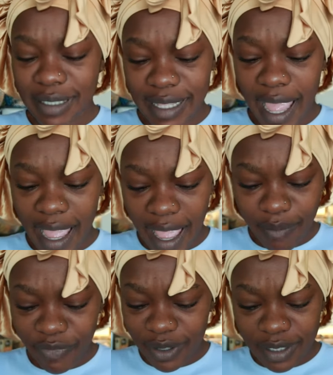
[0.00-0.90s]
Nah,
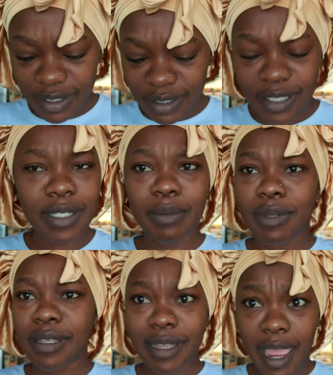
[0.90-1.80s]
I'm very
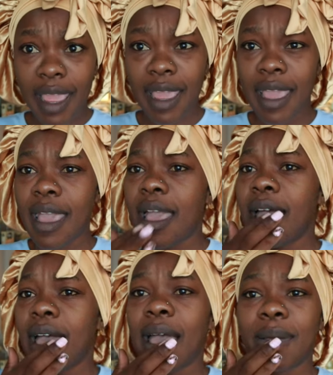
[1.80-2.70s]
teachable.
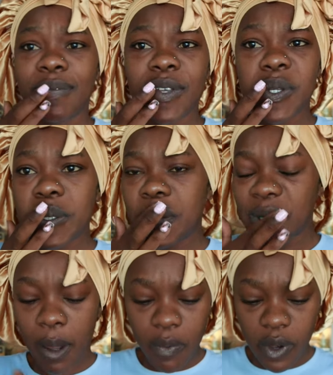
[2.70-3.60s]
I
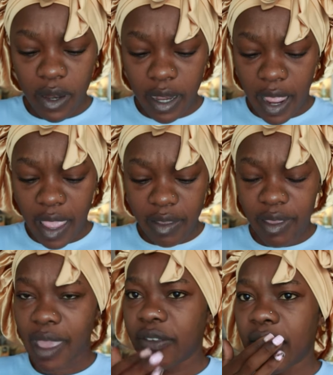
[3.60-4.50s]

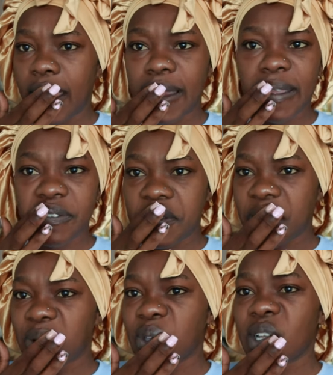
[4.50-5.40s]
learn
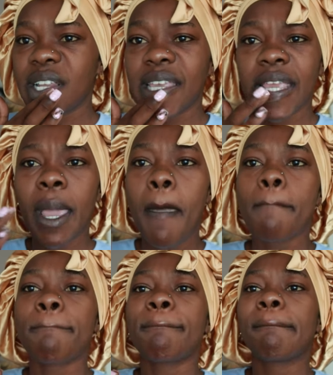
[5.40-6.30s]
very quickly.
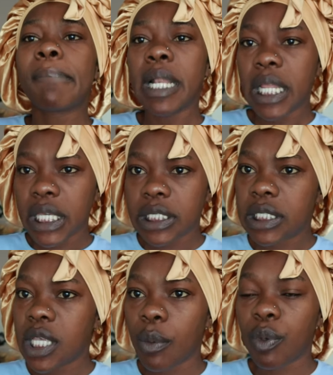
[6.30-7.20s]

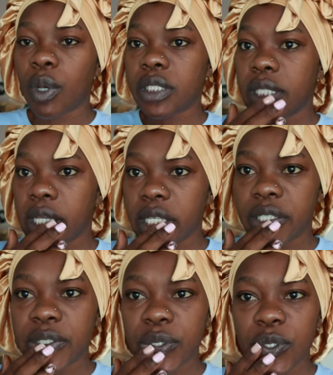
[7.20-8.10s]
Please tell me what's the
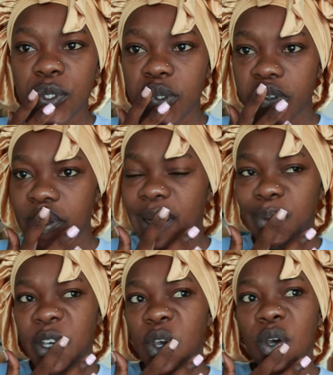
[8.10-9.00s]
issue. Do you feel
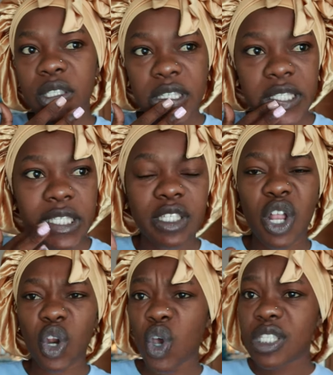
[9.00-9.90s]
like my content is
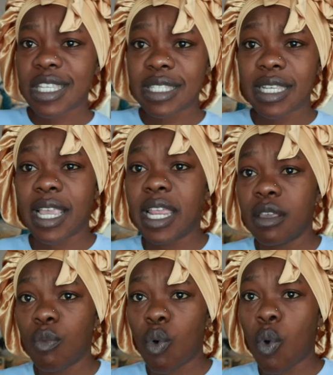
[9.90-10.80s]
not contenting
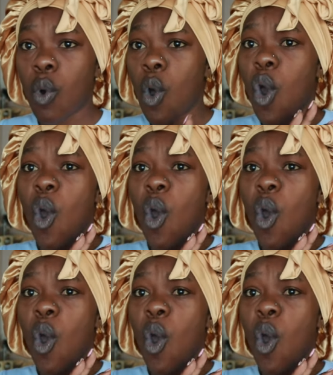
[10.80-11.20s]
anymore?